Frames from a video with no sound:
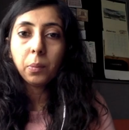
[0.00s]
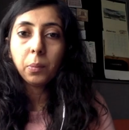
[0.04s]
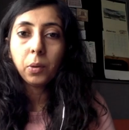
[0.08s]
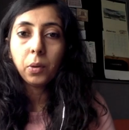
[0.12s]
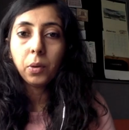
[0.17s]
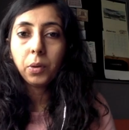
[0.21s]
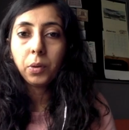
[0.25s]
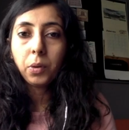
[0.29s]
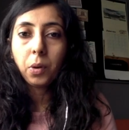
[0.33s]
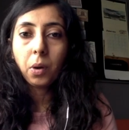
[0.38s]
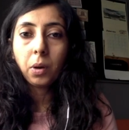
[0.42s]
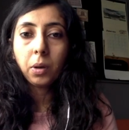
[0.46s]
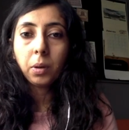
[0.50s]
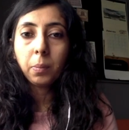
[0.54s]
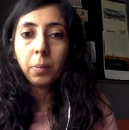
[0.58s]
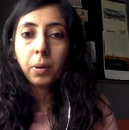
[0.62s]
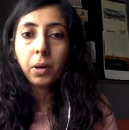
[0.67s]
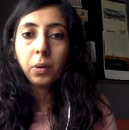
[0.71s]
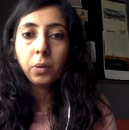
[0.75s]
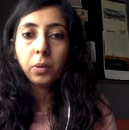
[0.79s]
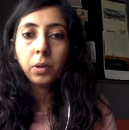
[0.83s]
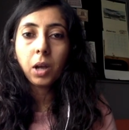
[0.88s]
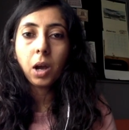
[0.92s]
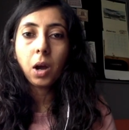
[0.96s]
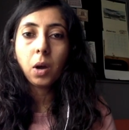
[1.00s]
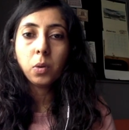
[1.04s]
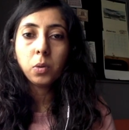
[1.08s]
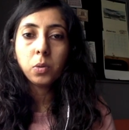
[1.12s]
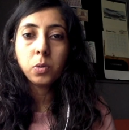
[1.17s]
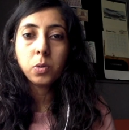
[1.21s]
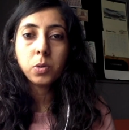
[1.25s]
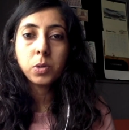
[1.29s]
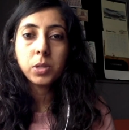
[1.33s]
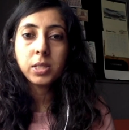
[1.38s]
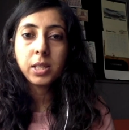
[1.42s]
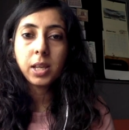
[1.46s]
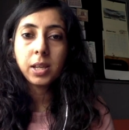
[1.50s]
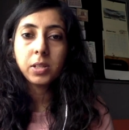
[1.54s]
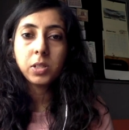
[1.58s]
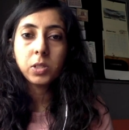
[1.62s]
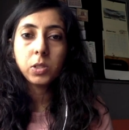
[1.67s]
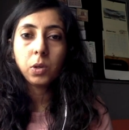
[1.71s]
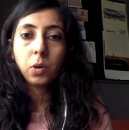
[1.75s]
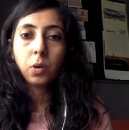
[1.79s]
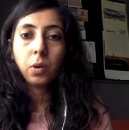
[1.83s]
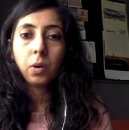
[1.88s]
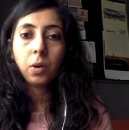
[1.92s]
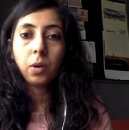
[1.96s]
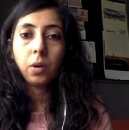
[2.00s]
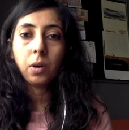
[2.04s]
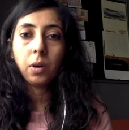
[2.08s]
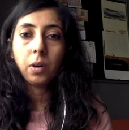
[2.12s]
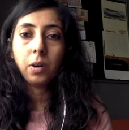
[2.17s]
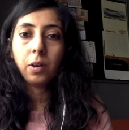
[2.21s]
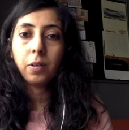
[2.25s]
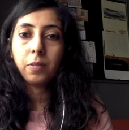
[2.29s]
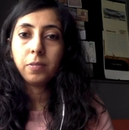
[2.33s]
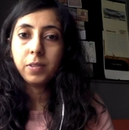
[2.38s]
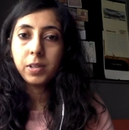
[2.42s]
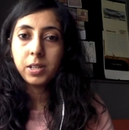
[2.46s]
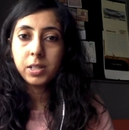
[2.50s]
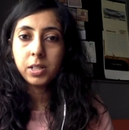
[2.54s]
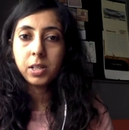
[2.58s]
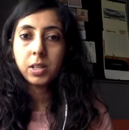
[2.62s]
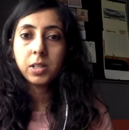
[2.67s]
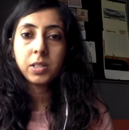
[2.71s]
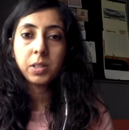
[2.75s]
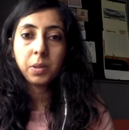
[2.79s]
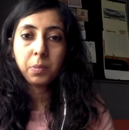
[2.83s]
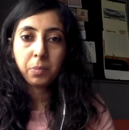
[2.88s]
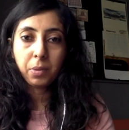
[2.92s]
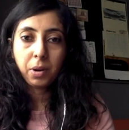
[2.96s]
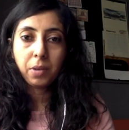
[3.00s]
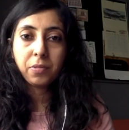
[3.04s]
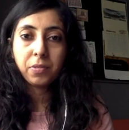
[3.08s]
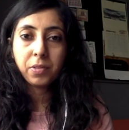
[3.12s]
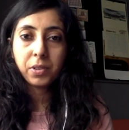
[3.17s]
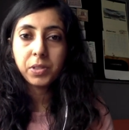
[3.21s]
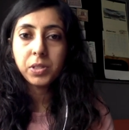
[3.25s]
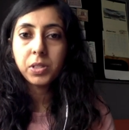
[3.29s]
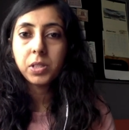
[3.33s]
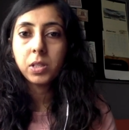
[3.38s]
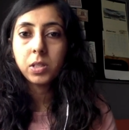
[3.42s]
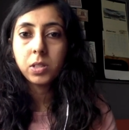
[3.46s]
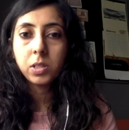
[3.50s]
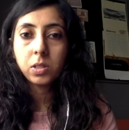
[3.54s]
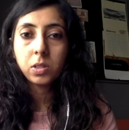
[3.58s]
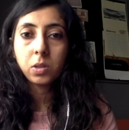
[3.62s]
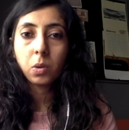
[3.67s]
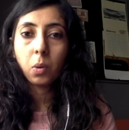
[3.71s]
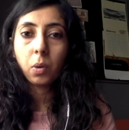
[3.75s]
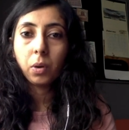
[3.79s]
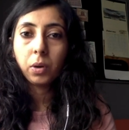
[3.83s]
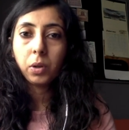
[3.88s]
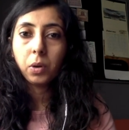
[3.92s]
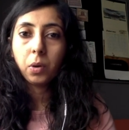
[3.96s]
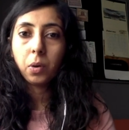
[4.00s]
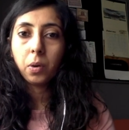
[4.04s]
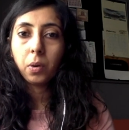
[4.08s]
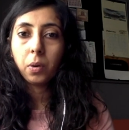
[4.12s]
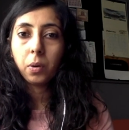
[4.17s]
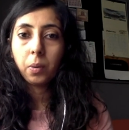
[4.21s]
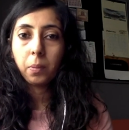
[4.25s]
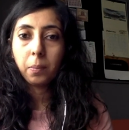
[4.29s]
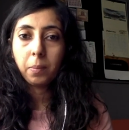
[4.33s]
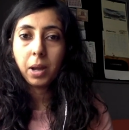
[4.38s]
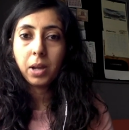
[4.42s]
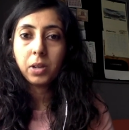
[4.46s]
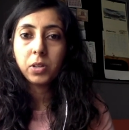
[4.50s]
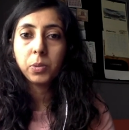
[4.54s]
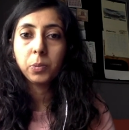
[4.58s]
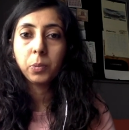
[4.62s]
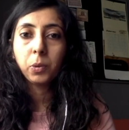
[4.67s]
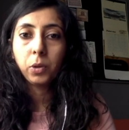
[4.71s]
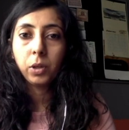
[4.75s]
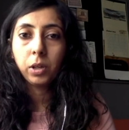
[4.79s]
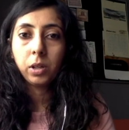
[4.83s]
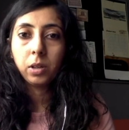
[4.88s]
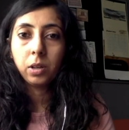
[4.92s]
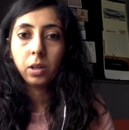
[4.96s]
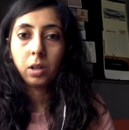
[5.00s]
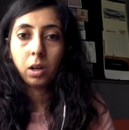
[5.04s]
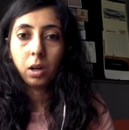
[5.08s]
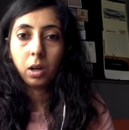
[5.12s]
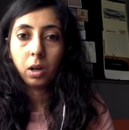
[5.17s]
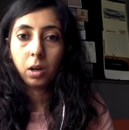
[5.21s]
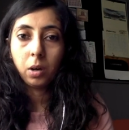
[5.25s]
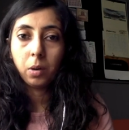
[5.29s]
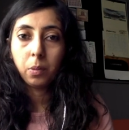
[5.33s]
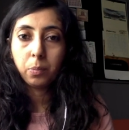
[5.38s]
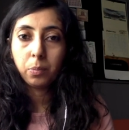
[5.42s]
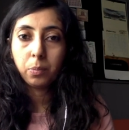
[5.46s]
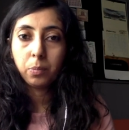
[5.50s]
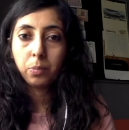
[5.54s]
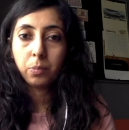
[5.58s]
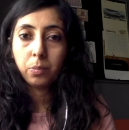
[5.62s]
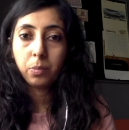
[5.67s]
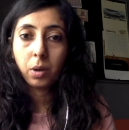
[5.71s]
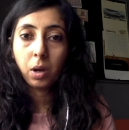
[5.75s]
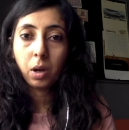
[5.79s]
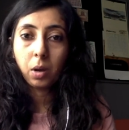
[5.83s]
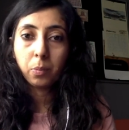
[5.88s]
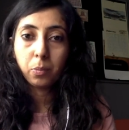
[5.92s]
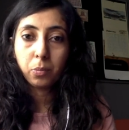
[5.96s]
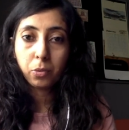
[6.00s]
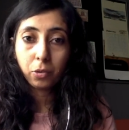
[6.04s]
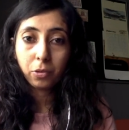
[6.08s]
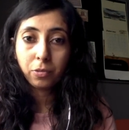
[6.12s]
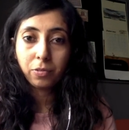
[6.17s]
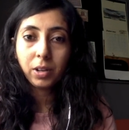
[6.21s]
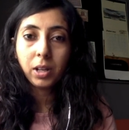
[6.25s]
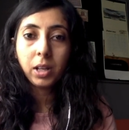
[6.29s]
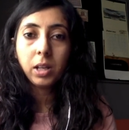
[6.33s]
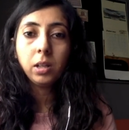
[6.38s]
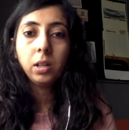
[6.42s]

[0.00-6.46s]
going to talk about how to set your uh, filters and preferences on your matrimonial uh, uh, profile.